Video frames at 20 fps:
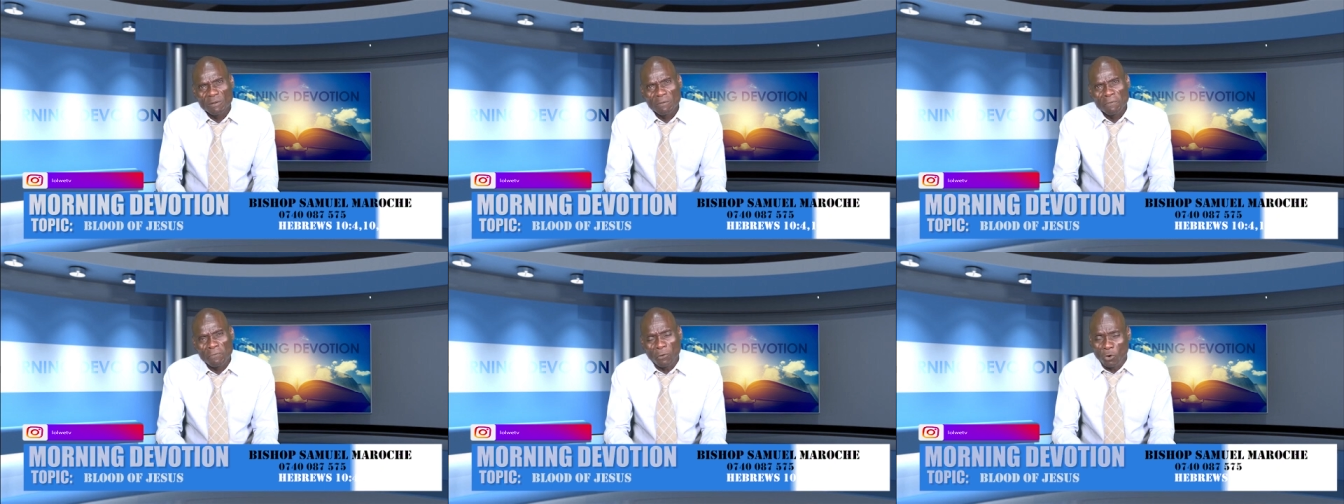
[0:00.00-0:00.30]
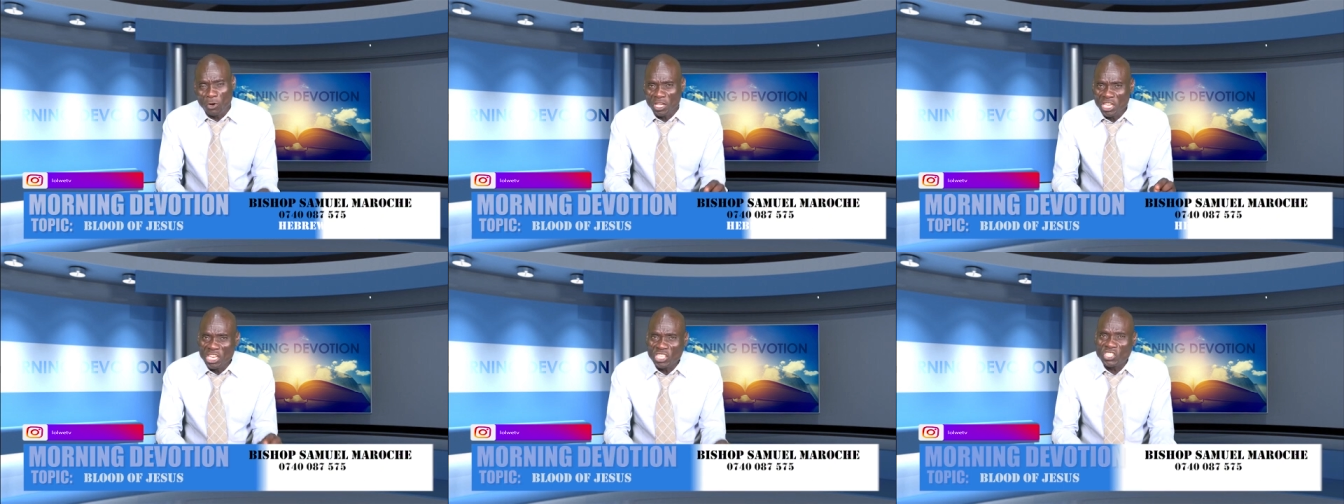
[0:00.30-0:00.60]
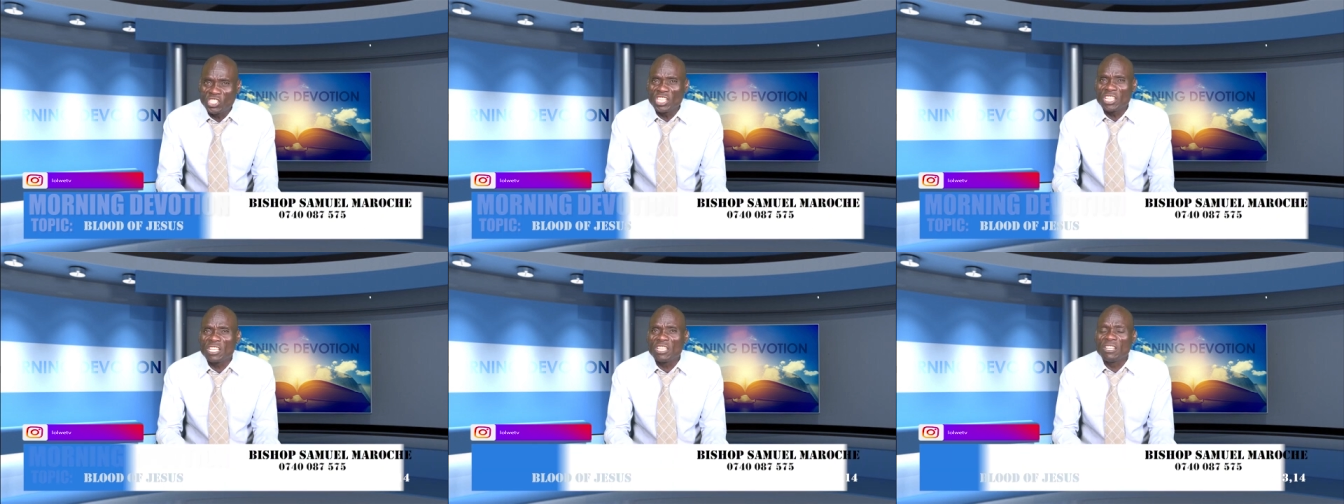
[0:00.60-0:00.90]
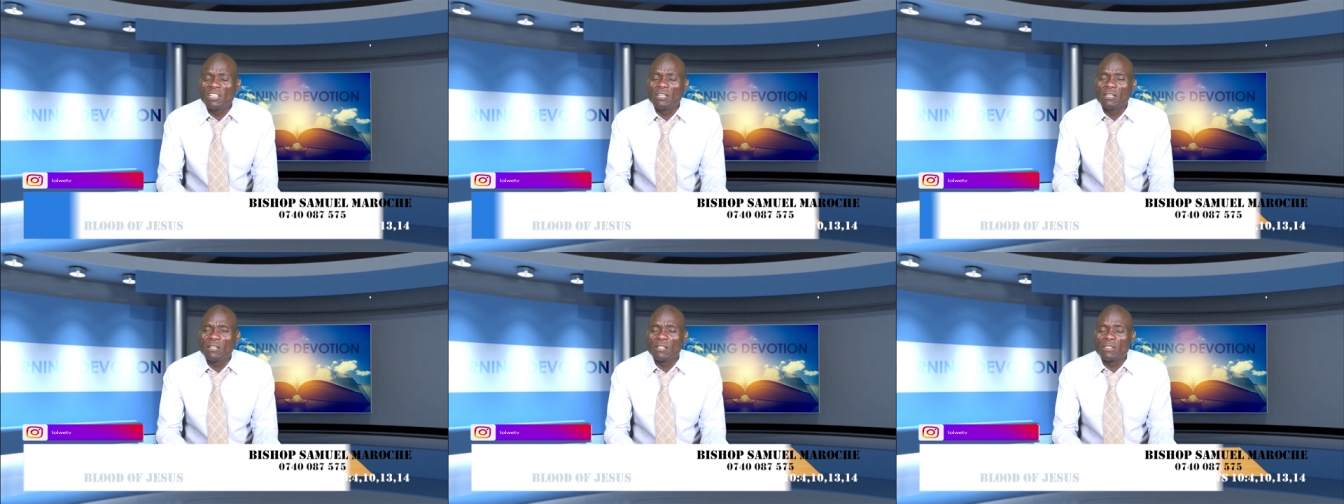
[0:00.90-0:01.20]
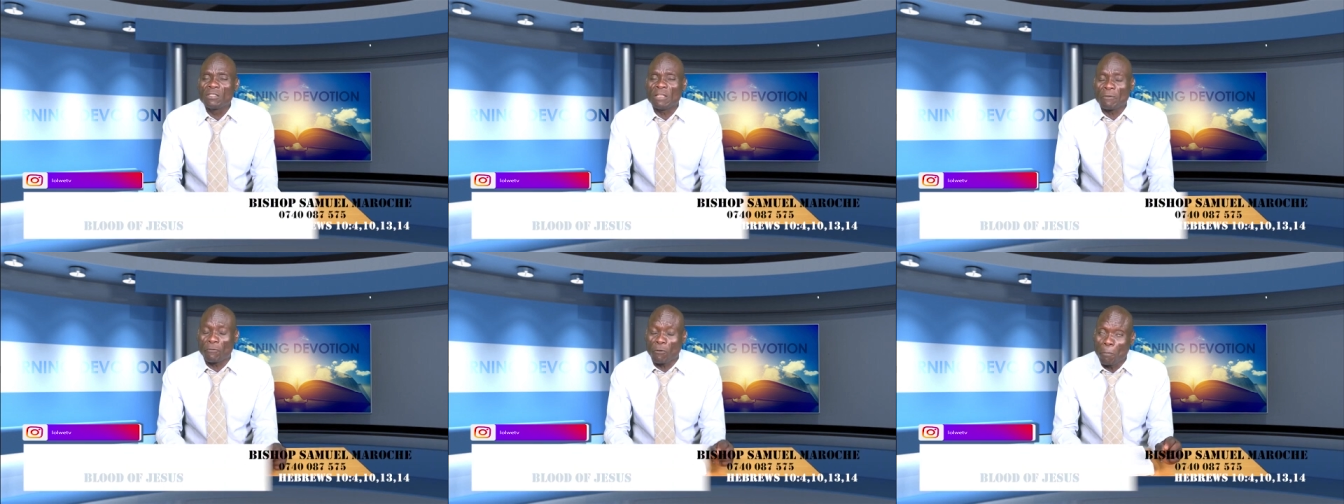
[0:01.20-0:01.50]
for eating
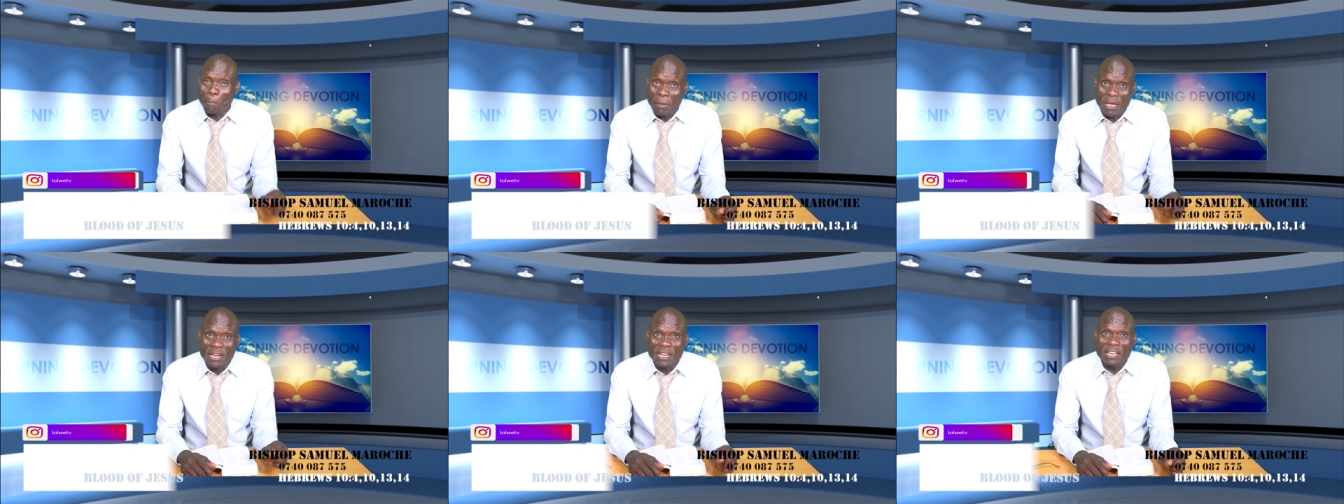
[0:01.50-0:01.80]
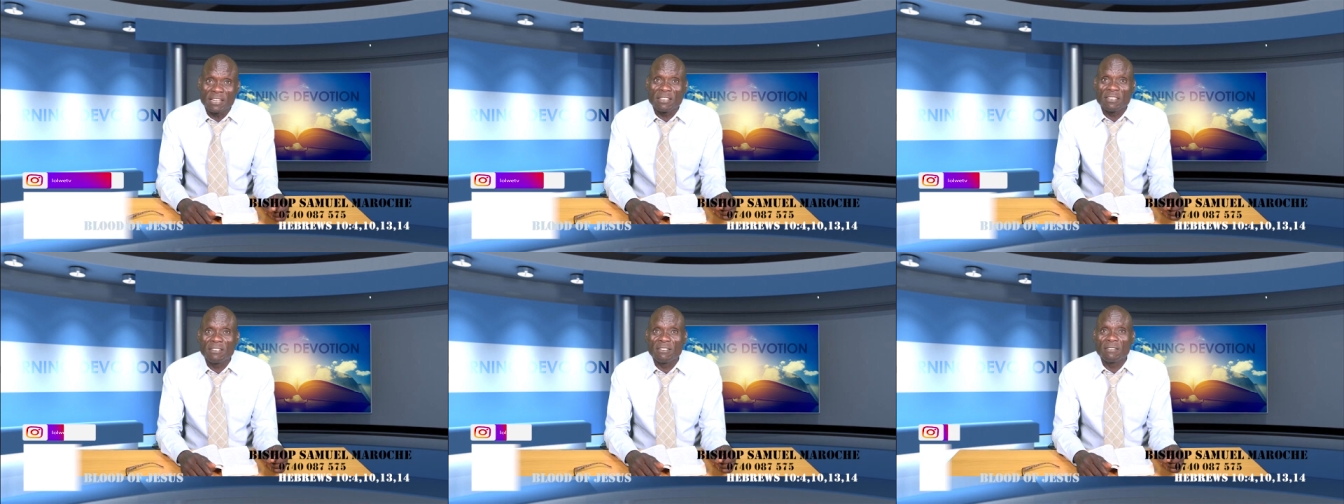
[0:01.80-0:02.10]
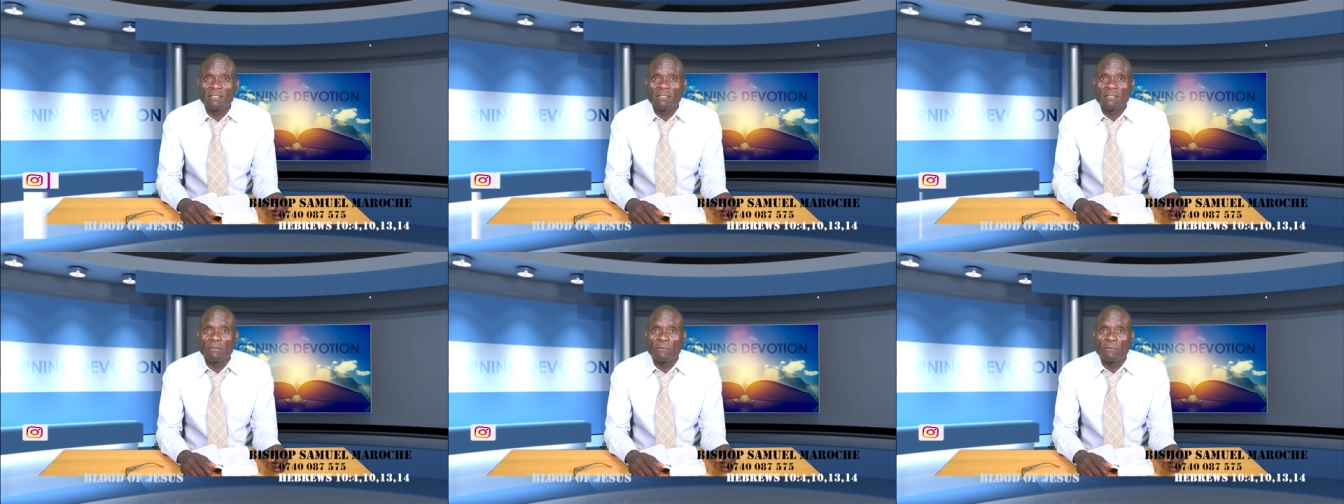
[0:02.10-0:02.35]
the forbidden